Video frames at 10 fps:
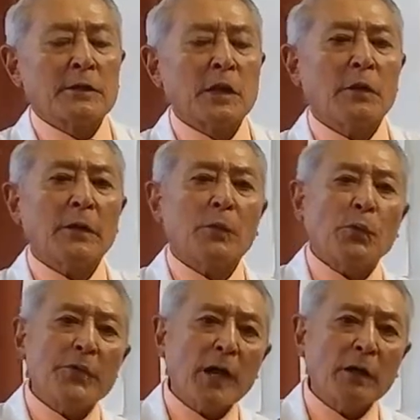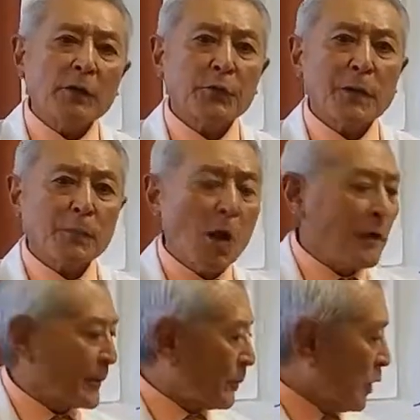So with our
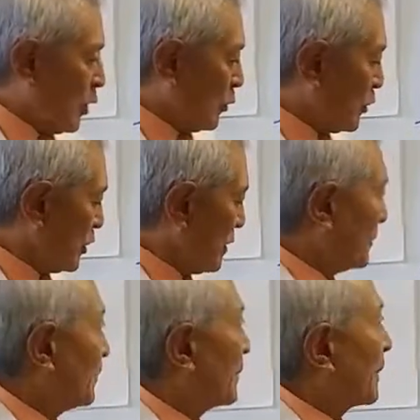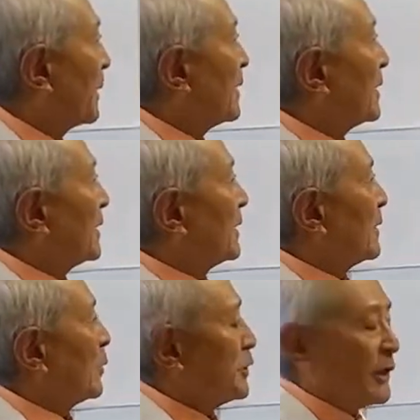three-pronged approach,
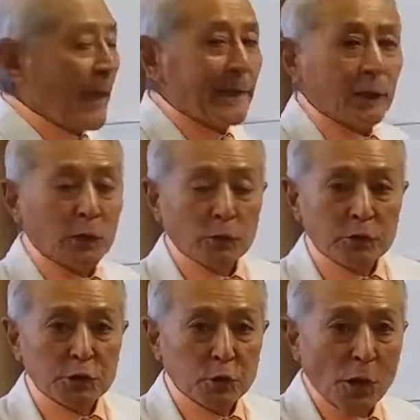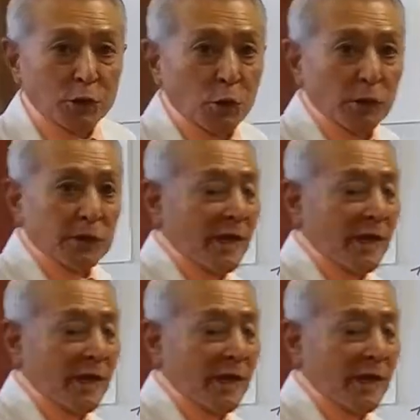which again includes structural